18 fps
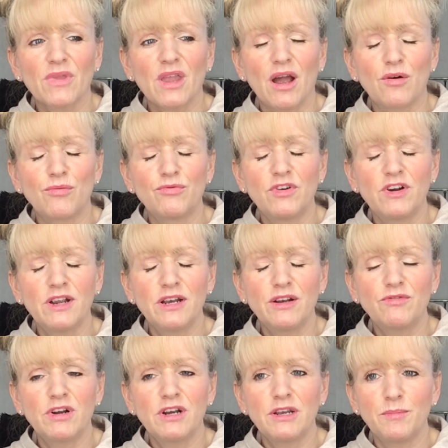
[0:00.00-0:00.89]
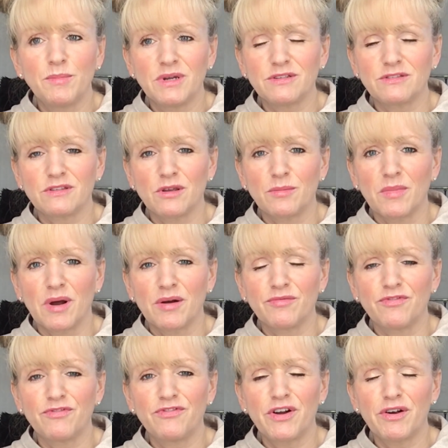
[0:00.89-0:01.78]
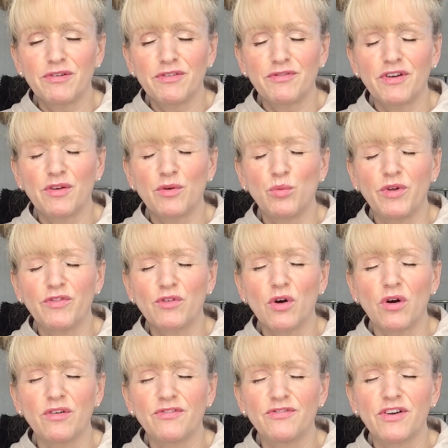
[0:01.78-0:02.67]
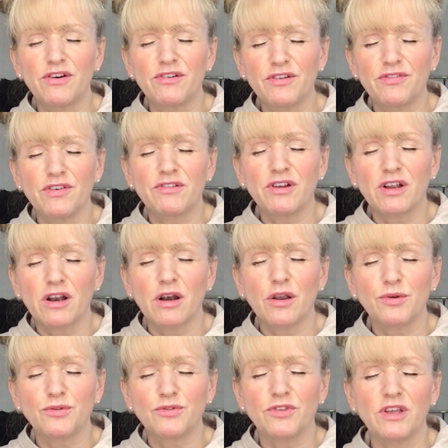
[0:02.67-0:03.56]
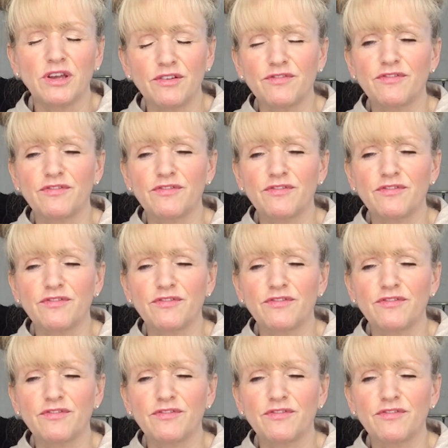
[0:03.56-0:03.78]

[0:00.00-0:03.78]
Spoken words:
I really, really miss them. We've got a very, very close-knit